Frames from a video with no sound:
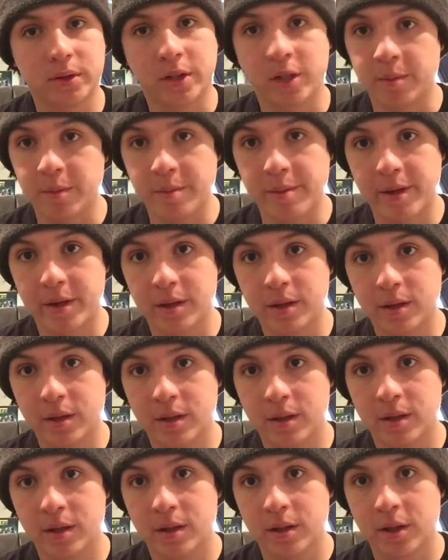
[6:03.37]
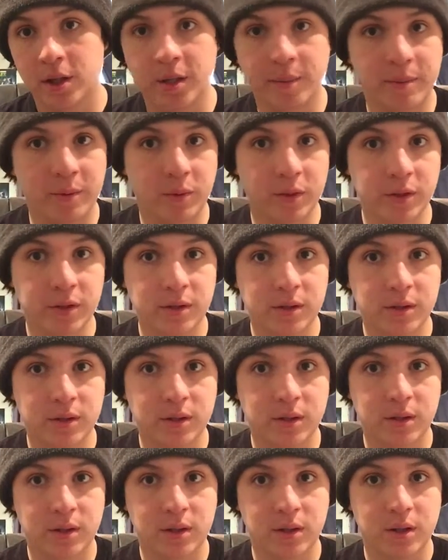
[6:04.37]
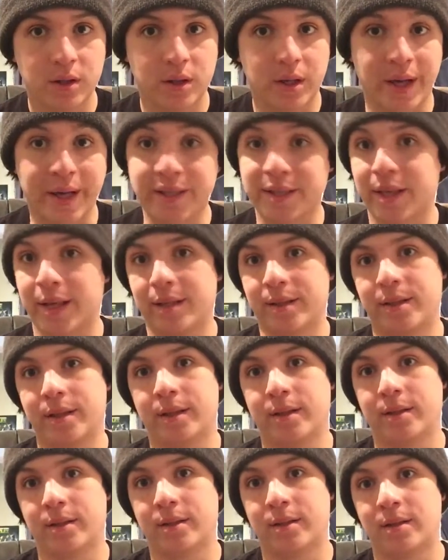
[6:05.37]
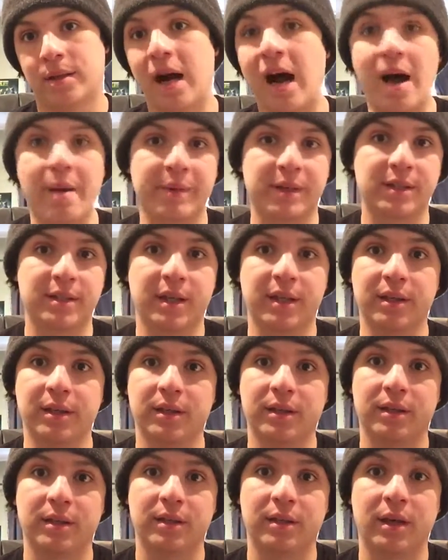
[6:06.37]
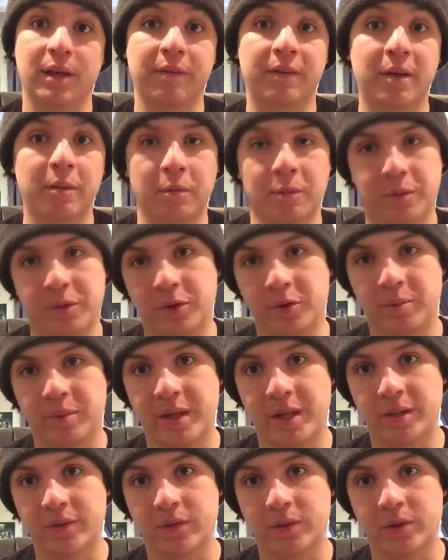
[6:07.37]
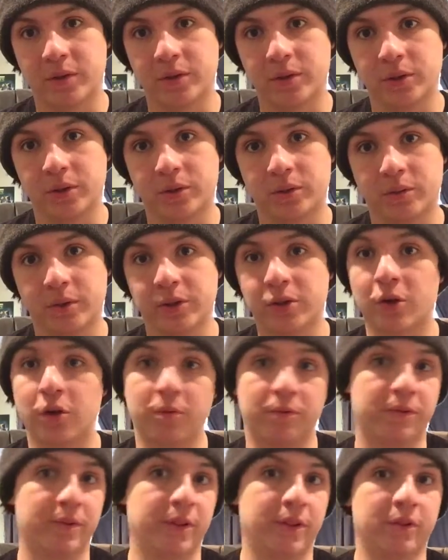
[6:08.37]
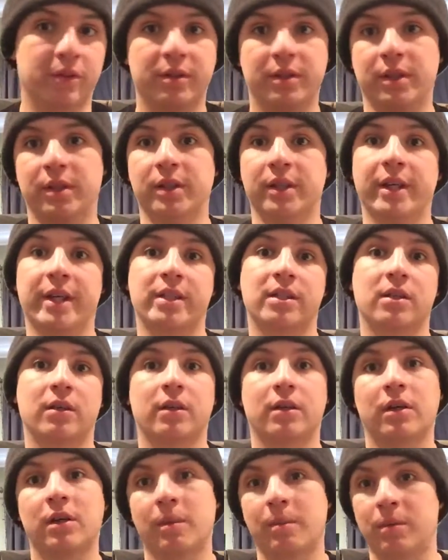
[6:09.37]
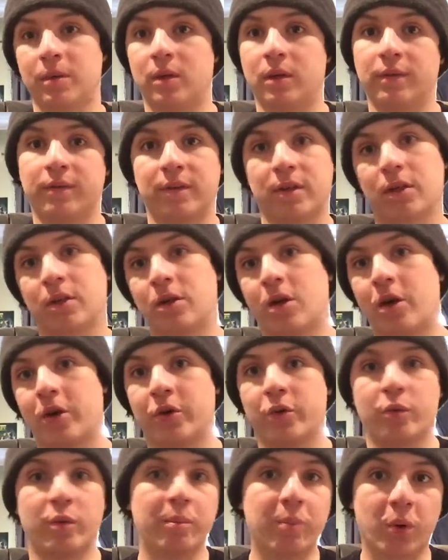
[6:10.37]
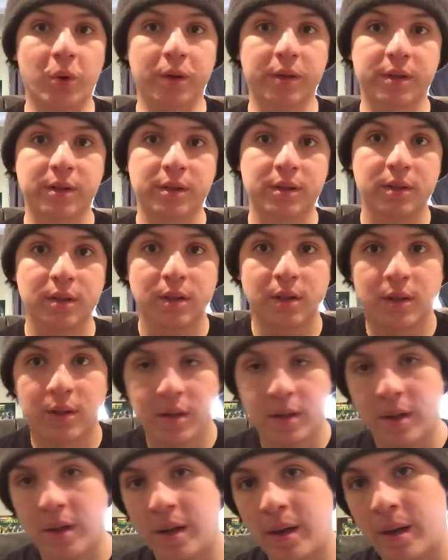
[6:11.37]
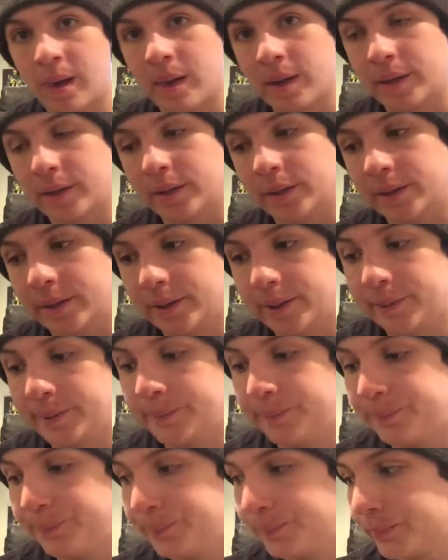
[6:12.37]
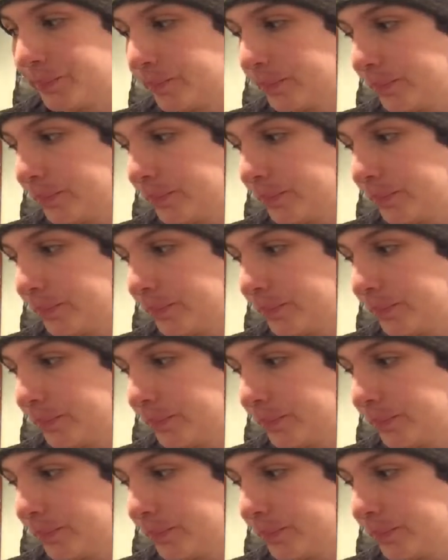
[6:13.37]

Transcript: Could be better, could be worse. It's getting there. I'm excited. I've come up with new plans for it too, which hopefully you'll see in the next couple of garden reports. Yeah,